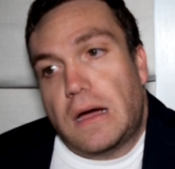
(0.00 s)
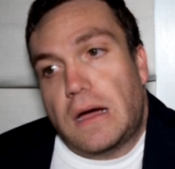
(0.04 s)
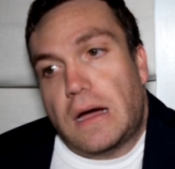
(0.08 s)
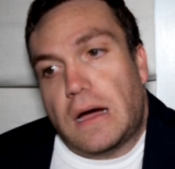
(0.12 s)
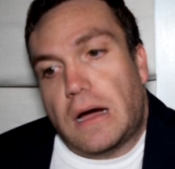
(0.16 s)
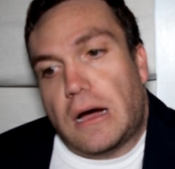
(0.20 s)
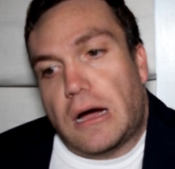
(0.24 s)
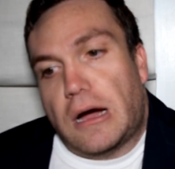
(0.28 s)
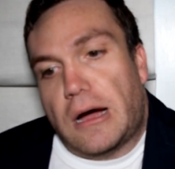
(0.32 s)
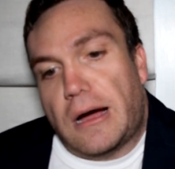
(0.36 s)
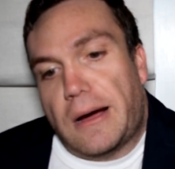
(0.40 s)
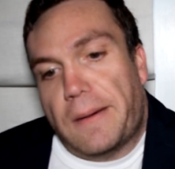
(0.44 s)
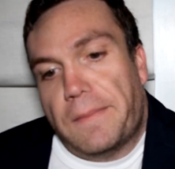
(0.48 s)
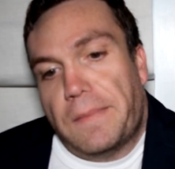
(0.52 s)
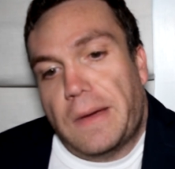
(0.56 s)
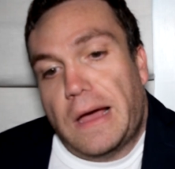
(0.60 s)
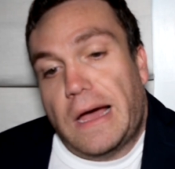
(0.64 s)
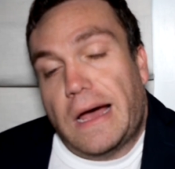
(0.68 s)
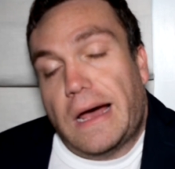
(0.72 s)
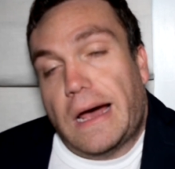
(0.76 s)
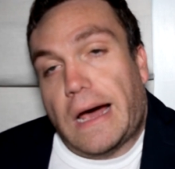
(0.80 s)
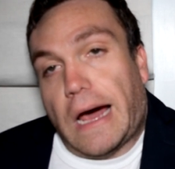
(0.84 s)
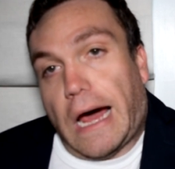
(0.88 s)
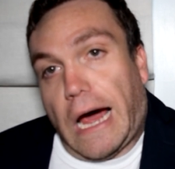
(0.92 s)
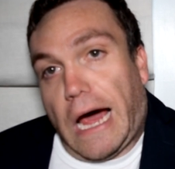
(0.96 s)

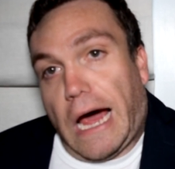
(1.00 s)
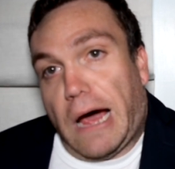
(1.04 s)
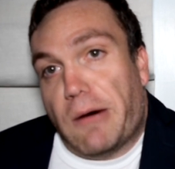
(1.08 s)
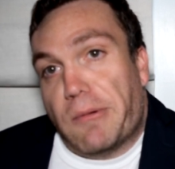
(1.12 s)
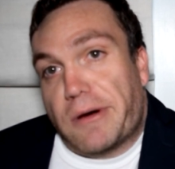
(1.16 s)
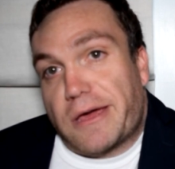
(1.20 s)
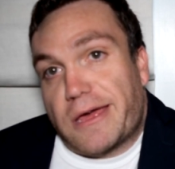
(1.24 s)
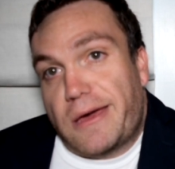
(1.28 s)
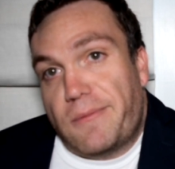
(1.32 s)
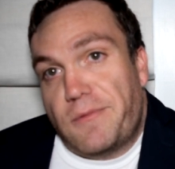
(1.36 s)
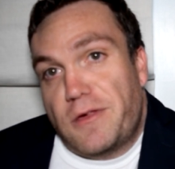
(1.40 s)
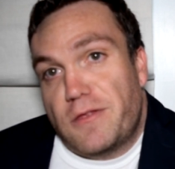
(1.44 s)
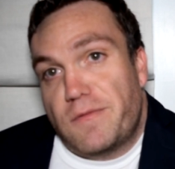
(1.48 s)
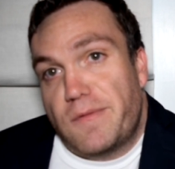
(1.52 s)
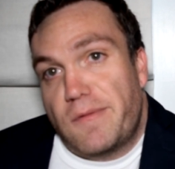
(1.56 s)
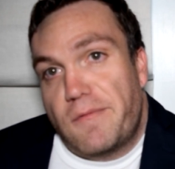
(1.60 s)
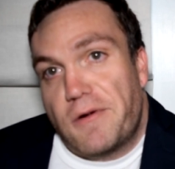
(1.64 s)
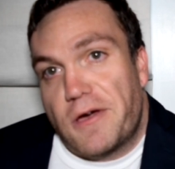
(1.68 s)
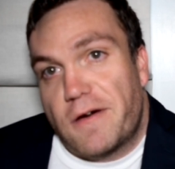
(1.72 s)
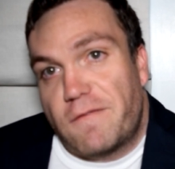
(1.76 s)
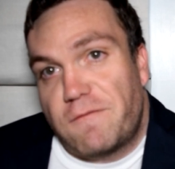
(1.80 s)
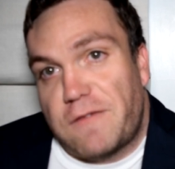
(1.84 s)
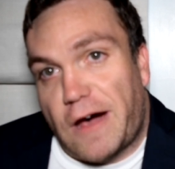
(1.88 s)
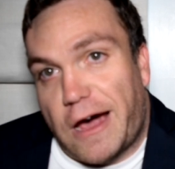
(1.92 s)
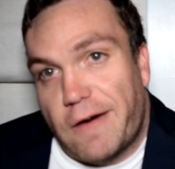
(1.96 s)
I would give this movie
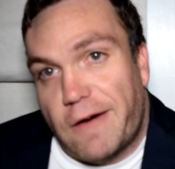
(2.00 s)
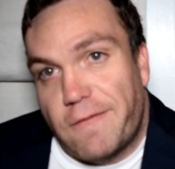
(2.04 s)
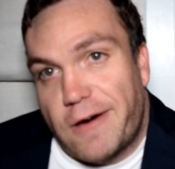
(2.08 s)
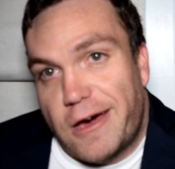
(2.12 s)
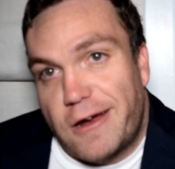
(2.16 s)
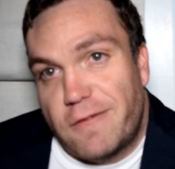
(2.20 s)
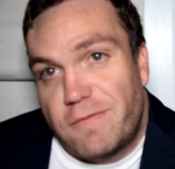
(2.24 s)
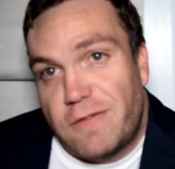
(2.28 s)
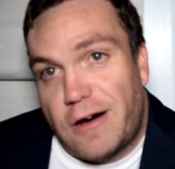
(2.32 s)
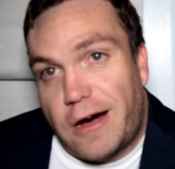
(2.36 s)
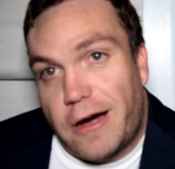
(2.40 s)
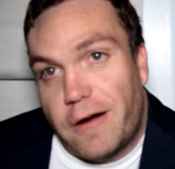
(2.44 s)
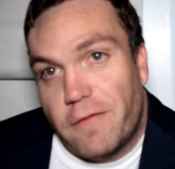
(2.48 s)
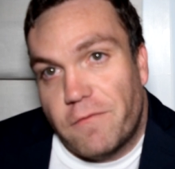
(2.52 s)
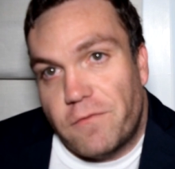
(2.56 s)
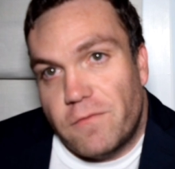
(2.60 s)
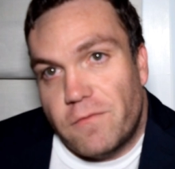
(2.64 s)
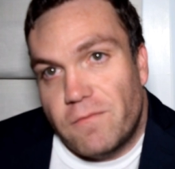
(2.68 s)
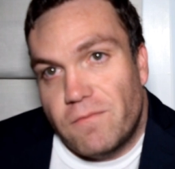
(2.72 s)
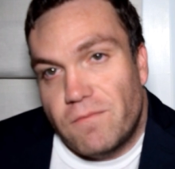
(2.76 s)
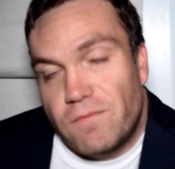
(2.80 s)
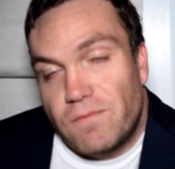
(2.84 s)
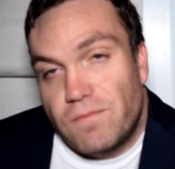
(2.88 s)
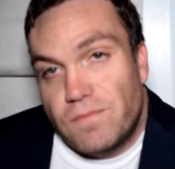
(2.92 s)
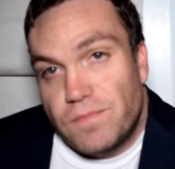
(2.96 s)
a 5 out of 5.
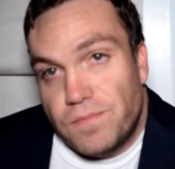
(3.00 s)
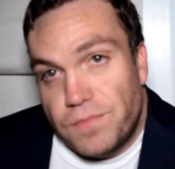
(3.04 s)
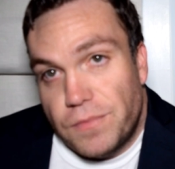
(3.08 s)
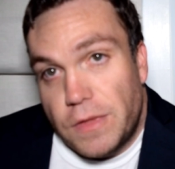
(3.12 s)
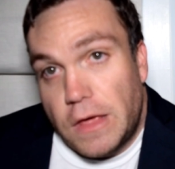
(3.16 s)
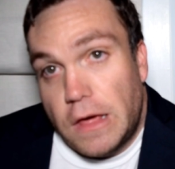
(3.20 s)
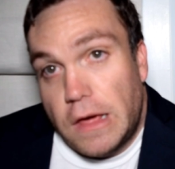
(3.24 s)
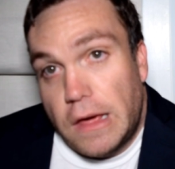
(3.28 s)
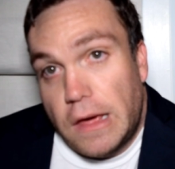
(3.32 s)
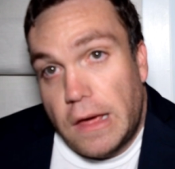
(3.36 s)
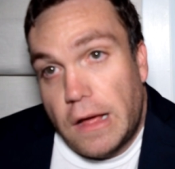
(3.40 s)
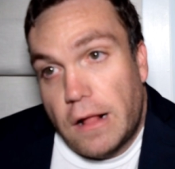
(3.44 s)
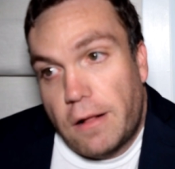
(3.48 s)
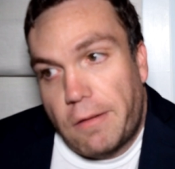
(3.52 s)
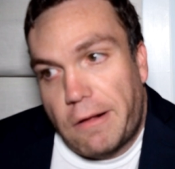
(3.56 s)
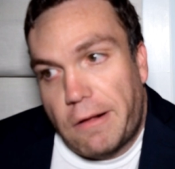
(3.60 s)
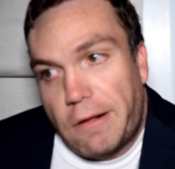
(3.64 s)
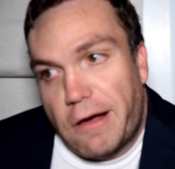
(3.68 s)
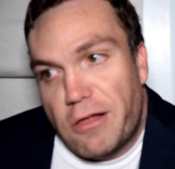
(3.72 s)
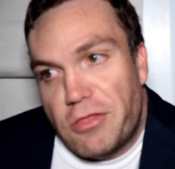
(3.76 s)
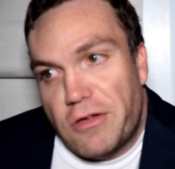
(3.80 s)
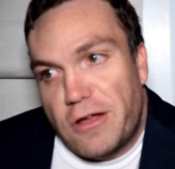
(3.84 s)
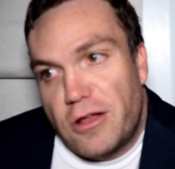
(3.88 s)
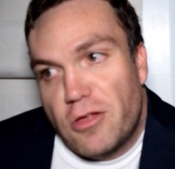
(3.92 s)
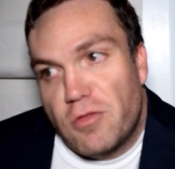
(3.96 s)
Like I
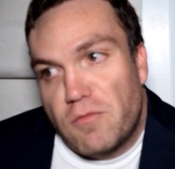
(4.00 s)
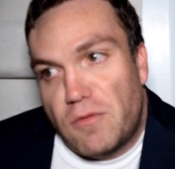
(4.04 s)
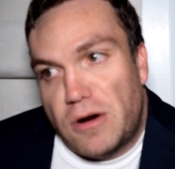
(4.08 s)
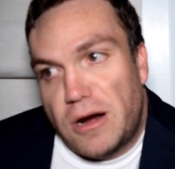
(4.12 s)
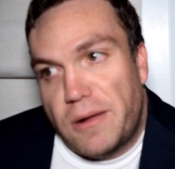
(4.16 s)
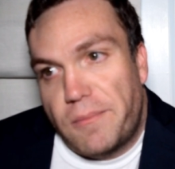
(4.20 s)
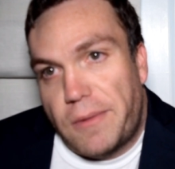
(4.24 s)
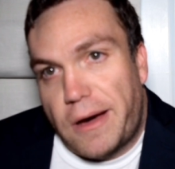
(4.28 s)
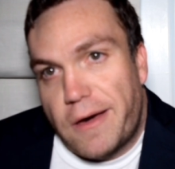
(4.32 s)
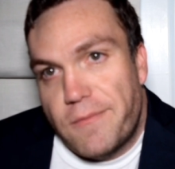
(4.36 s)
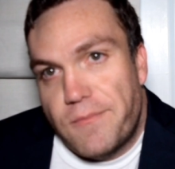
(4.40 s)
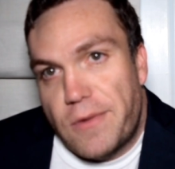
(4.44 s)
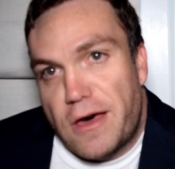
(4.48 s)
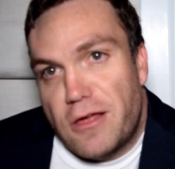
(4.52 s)
said, it's one of my